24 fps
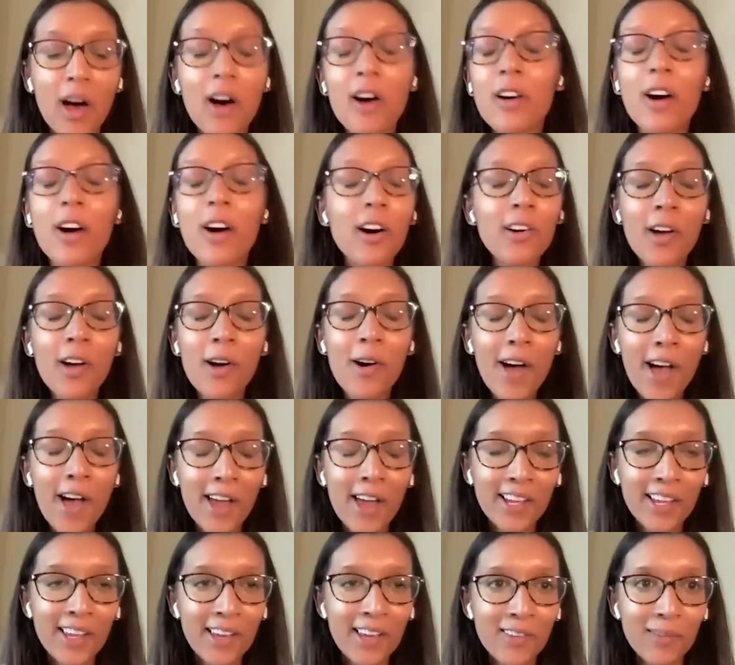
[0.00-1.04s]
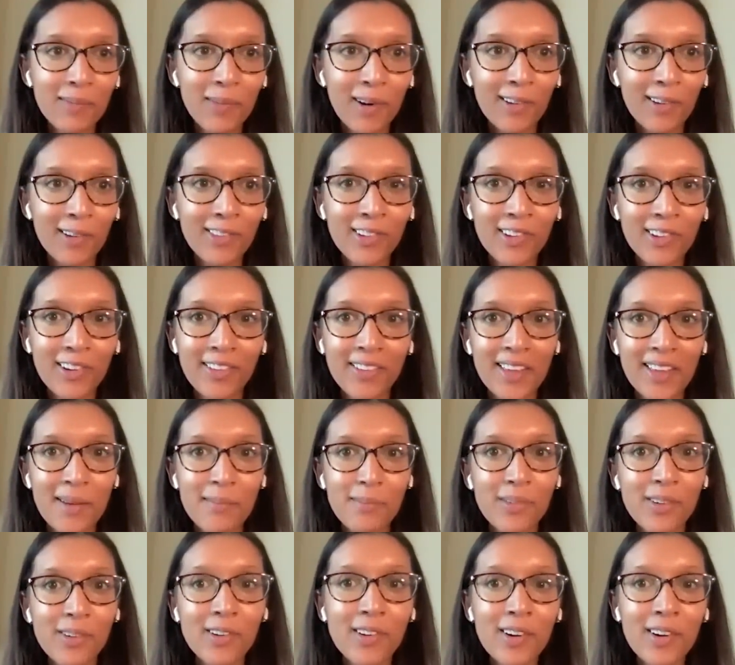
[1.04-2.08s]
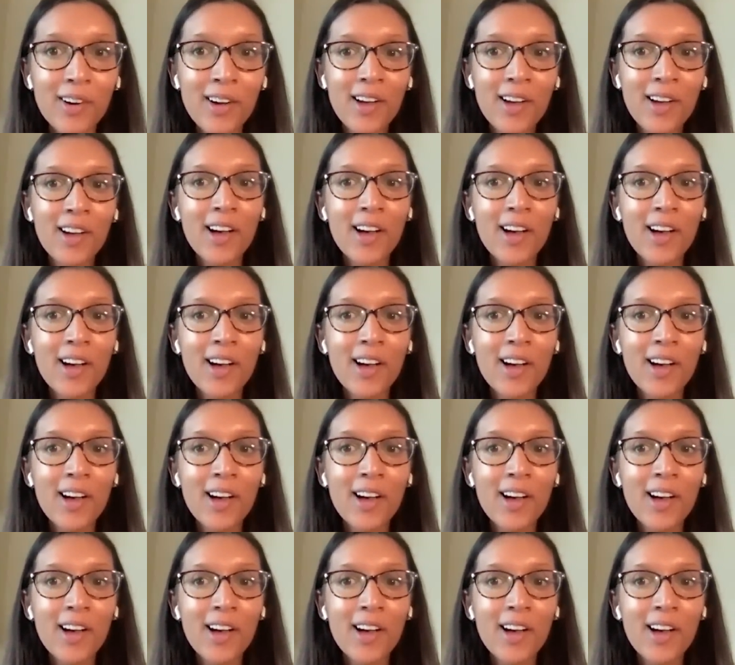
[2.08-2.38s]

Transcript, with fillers: I'll, I'll, go ahead and give a personal example.